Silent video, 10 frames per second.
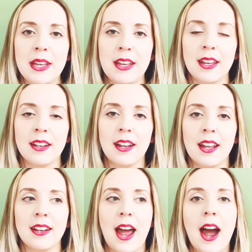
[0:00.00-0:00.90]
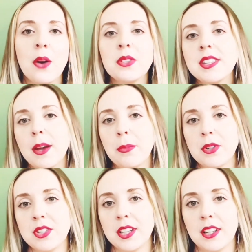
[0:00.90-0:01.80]
And, and how is that
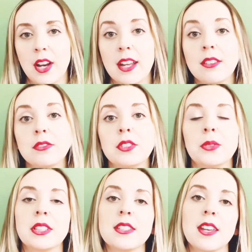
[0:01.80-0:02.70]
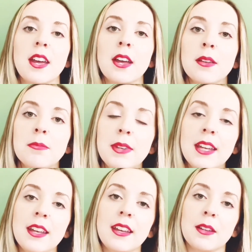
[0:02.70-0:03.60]
person gonna influence
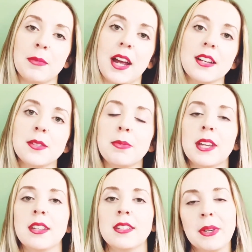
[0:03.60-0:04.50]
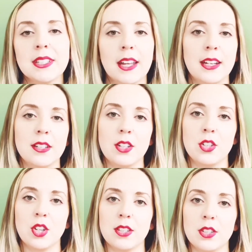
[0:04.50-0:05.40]
me and my husband. I'm excited to
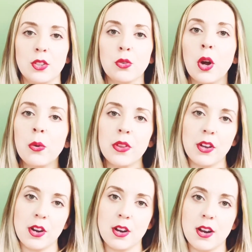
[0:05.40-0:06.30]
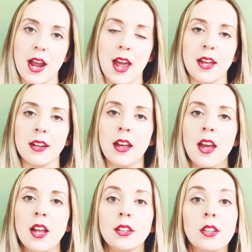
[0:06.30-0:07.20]
just grow with her and
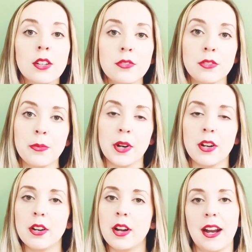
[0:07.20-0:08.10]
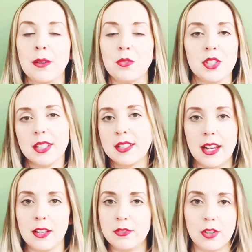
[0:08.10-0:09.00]
learn from her and I'm just
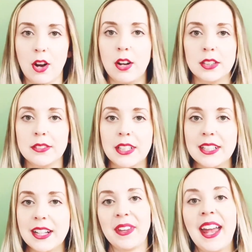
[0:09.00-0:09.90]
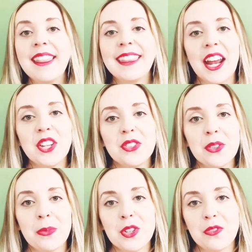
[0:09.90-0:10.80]
excited for all of it. Thank you so
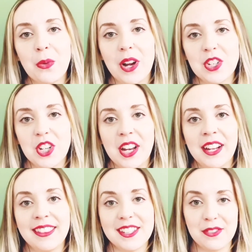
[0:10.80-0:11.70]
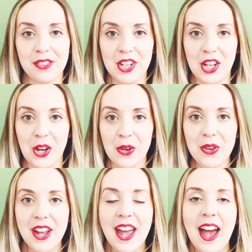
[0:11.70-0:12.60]
much for watching this video.
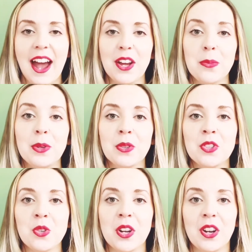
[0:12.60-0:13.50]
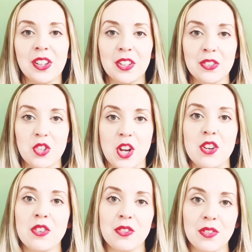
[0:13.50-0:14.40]
I hope you enjoyed our little gender
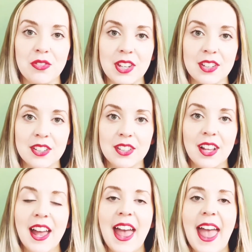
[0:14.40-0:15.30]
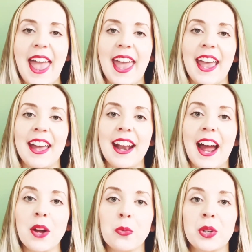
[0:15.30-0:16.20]
reveal and I
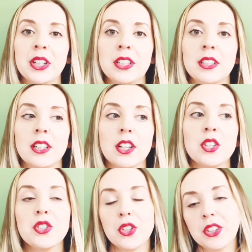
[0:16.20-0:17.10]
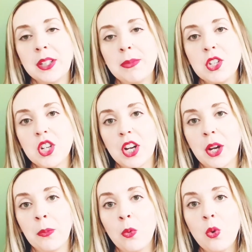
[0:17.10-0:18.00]
will certainly be sharing
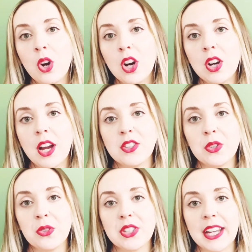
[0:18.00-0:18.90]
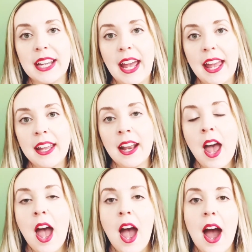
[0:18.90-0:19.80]
more as soon as I can.
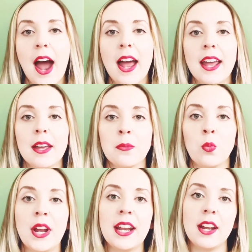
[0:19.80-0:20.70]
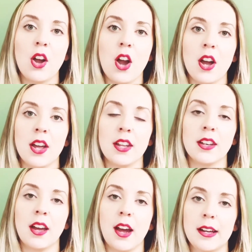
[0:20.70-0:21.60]
I am waiting on
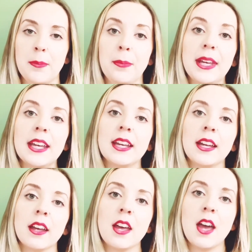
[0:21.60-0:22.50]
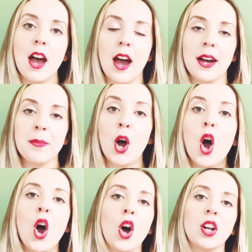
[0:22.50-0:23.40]
a big um,
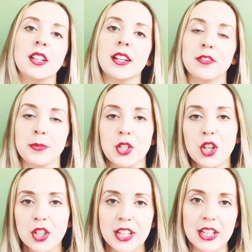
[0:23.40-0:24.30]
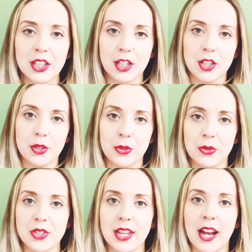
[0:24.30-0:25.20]
haul of maternity clothes
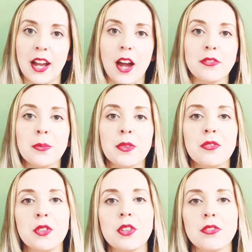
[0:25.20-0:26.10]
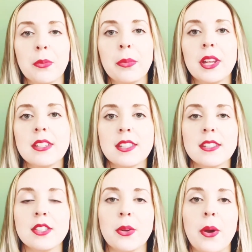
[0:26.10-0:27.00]
that I got from a few different places,
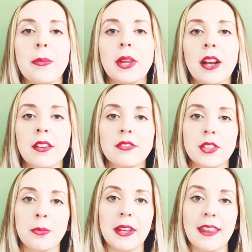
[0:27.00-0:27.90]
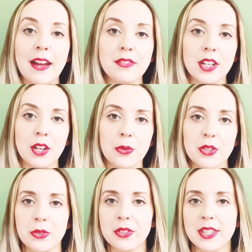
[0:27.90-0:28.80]
so I plan on filming that video as
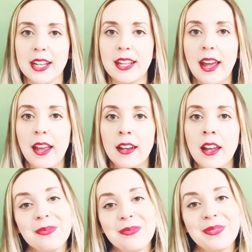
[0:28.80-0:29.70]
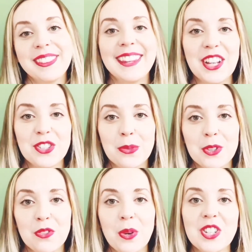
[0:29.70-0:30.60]
soon as I can. Thank you so much for
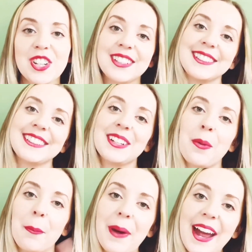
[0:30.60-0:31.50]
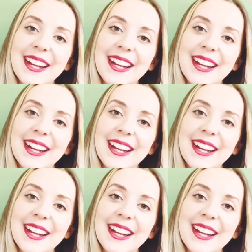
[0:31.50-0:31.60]
watching. Bye!